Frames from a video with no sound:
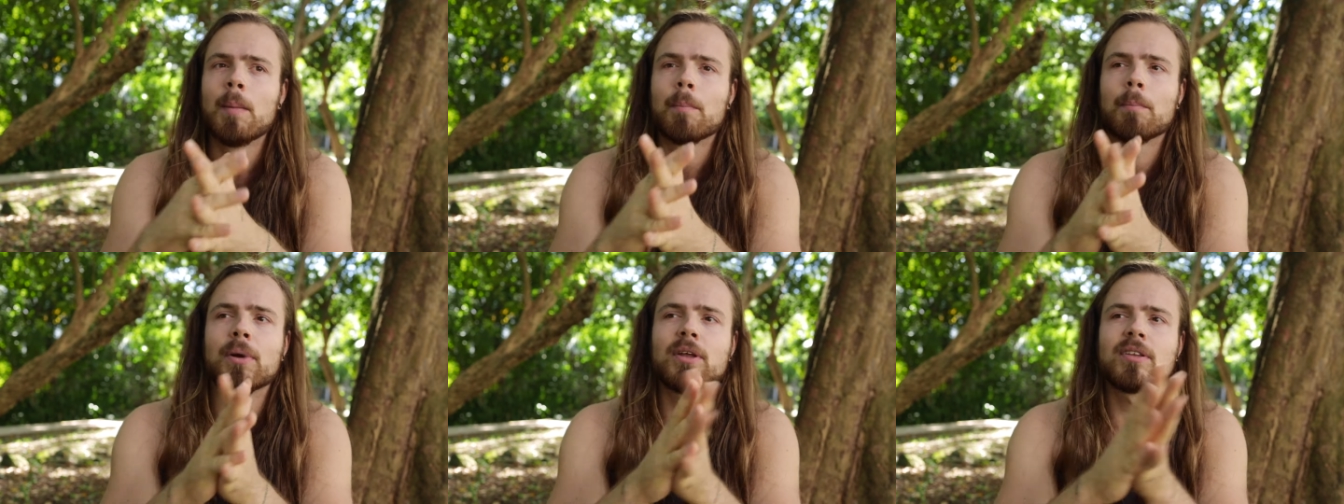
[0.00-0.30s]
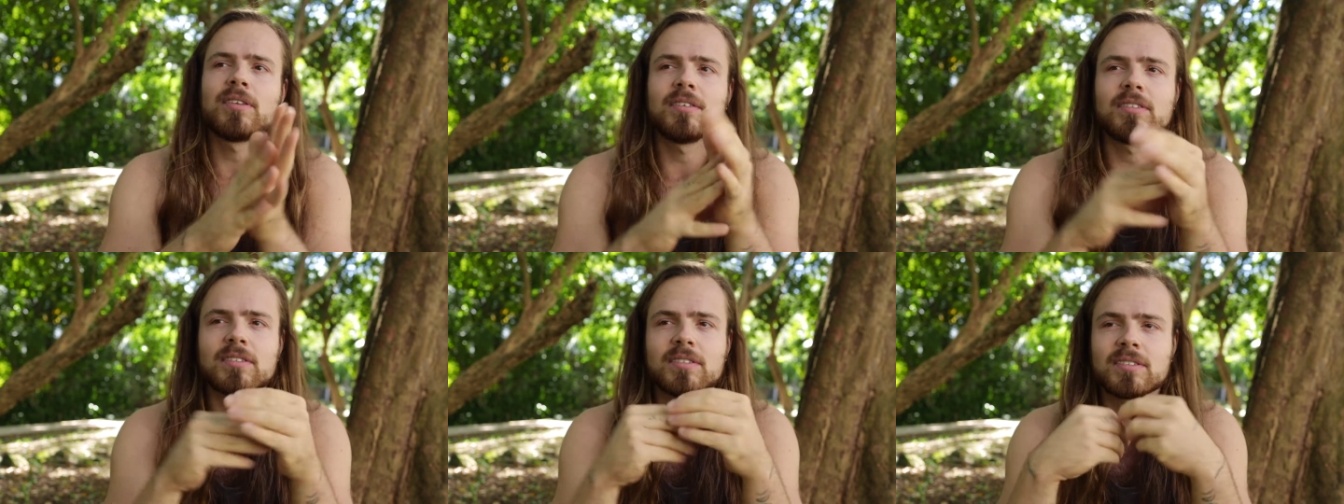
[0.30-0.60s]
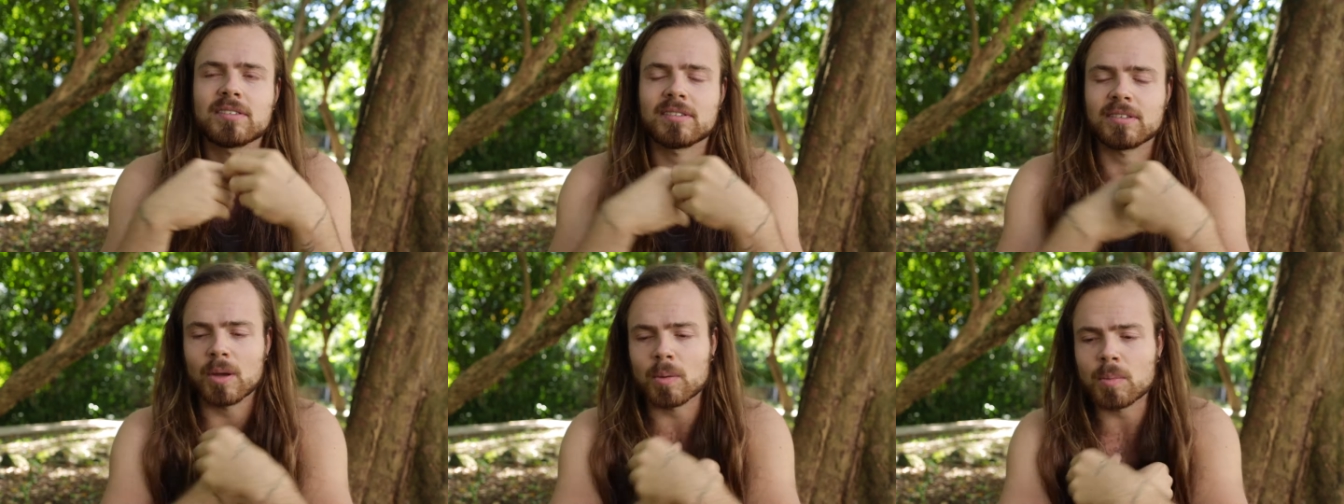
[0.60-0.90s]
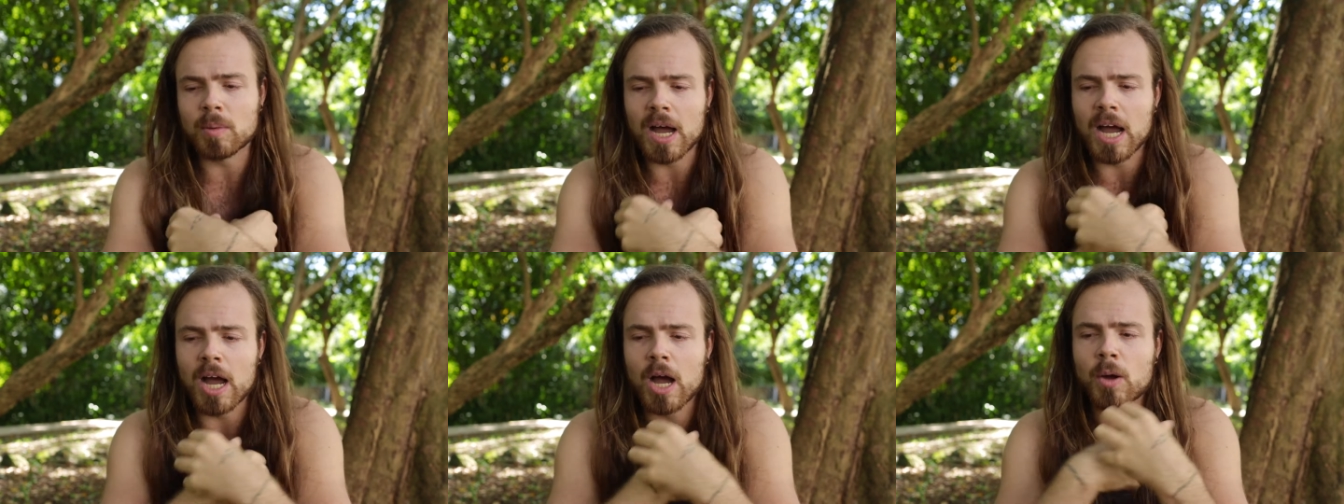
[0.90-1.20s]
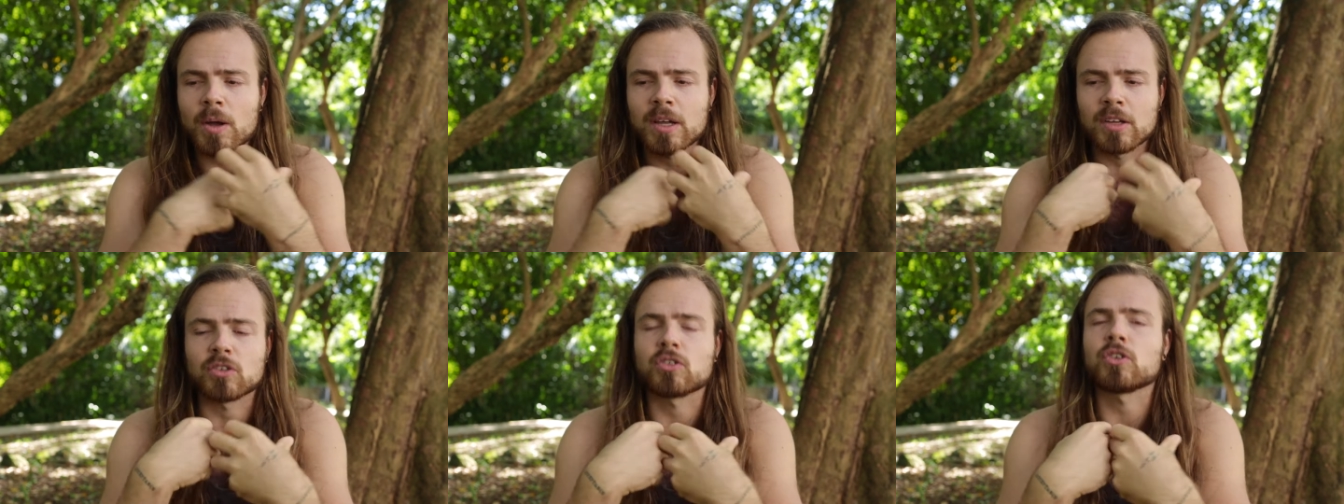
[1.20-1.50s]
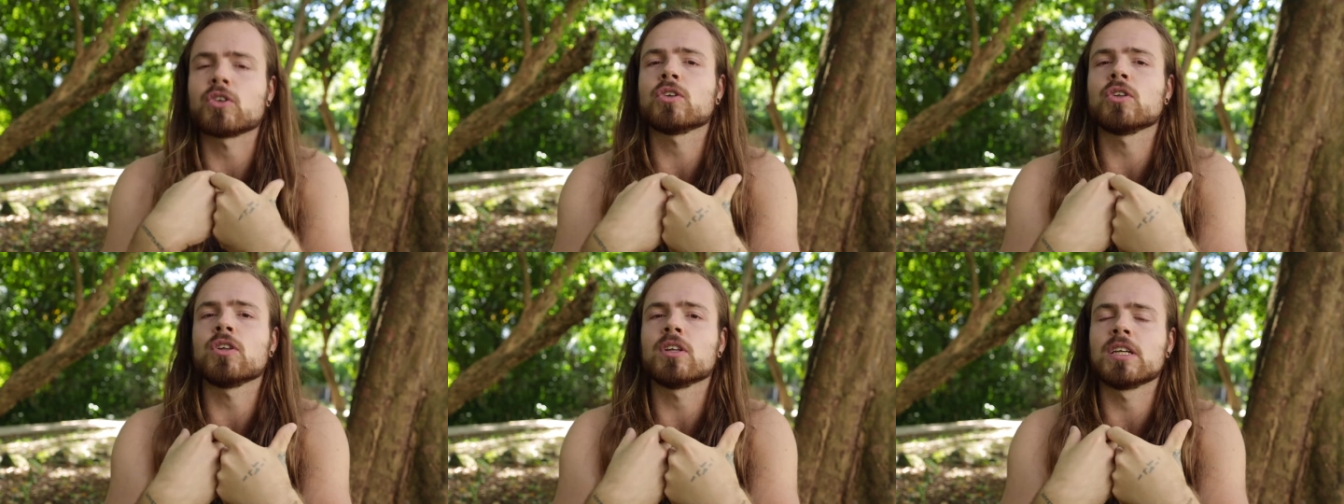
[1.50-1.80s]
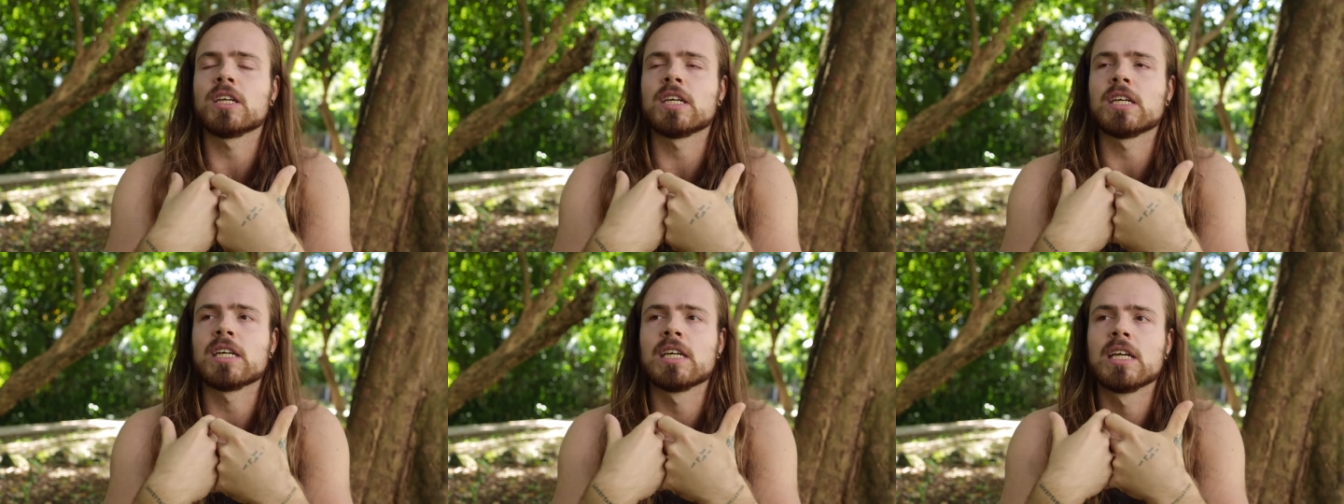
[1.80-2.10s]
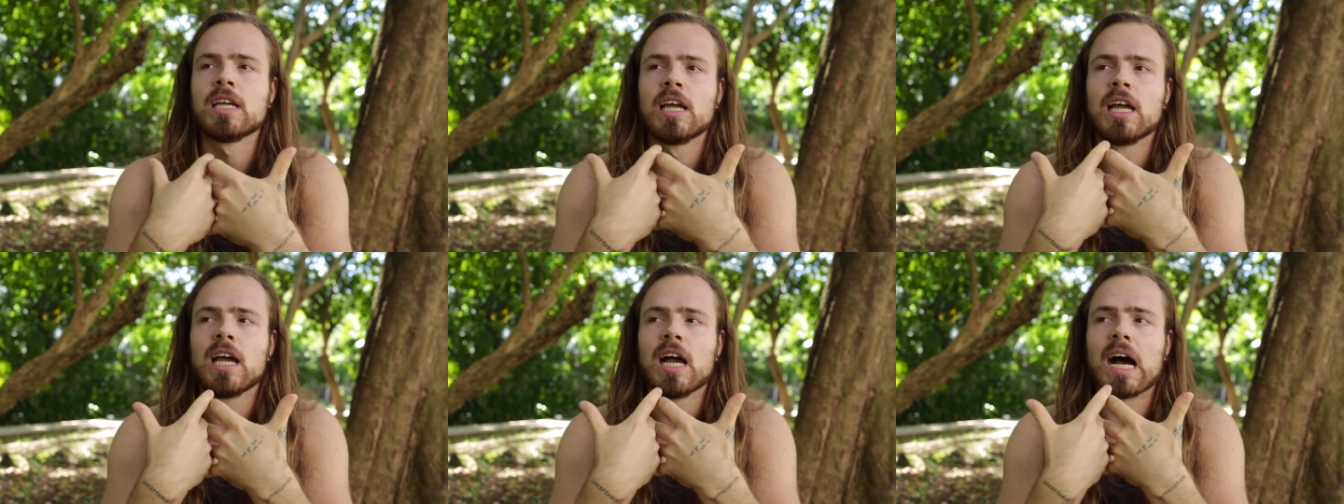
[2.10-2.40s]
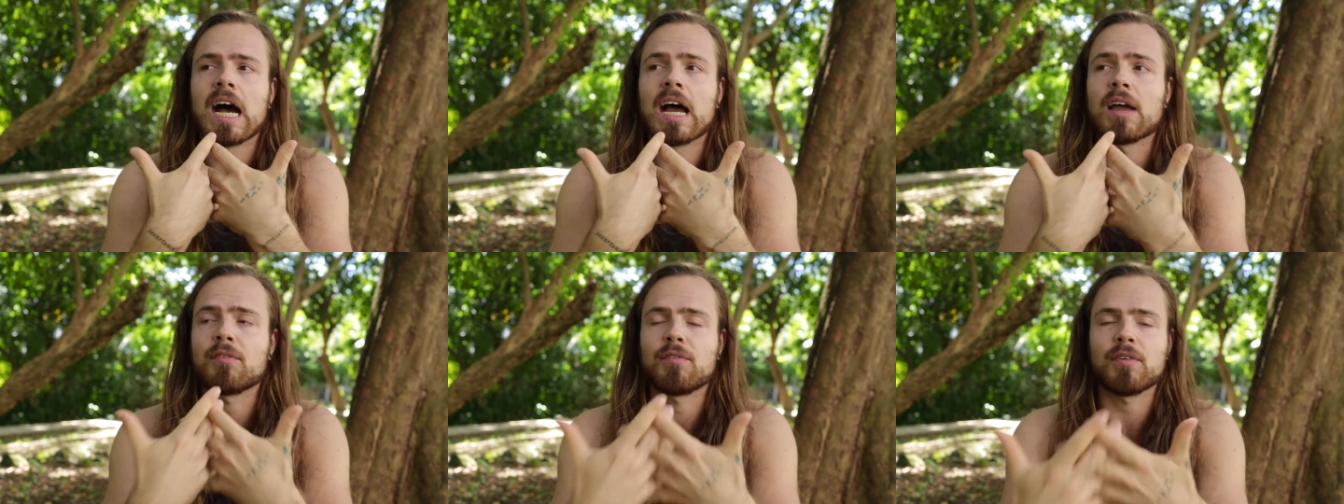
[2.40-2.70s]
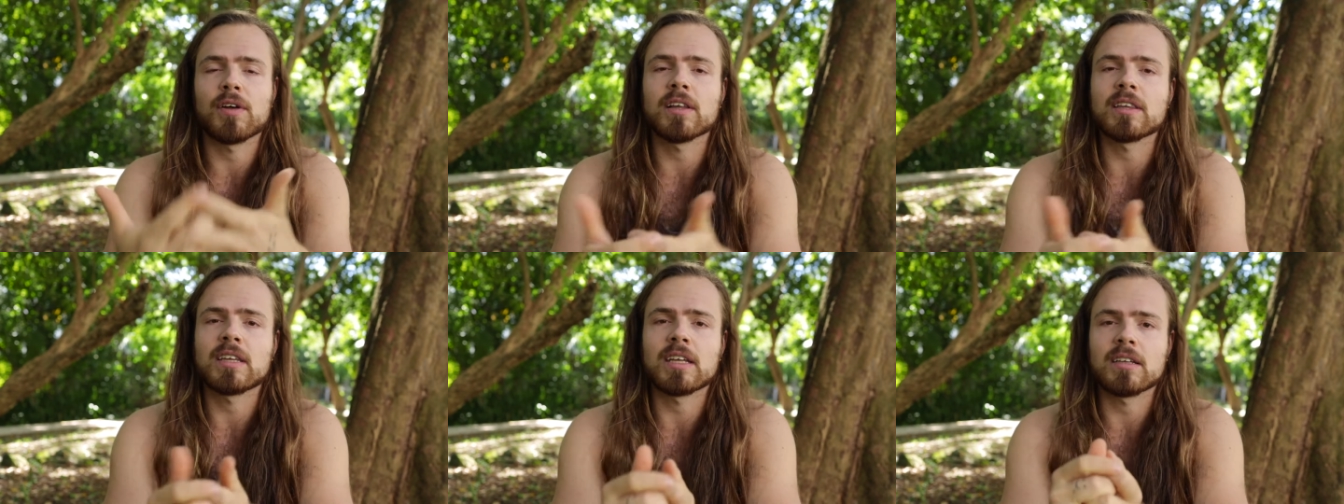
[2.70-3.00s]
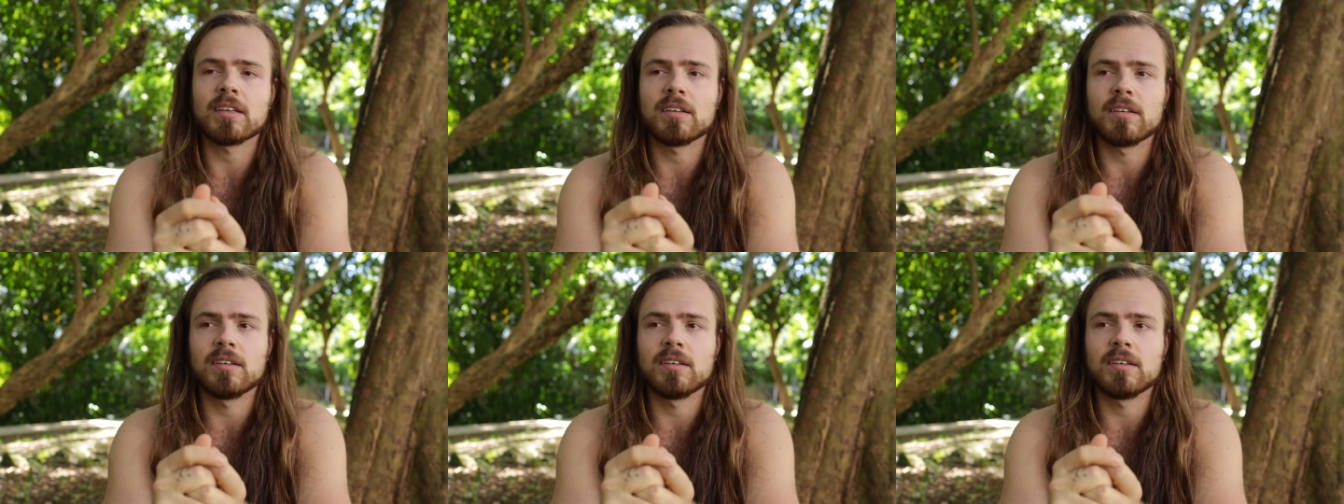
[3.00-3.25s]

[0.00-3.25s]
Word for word: But somehow internally I felt that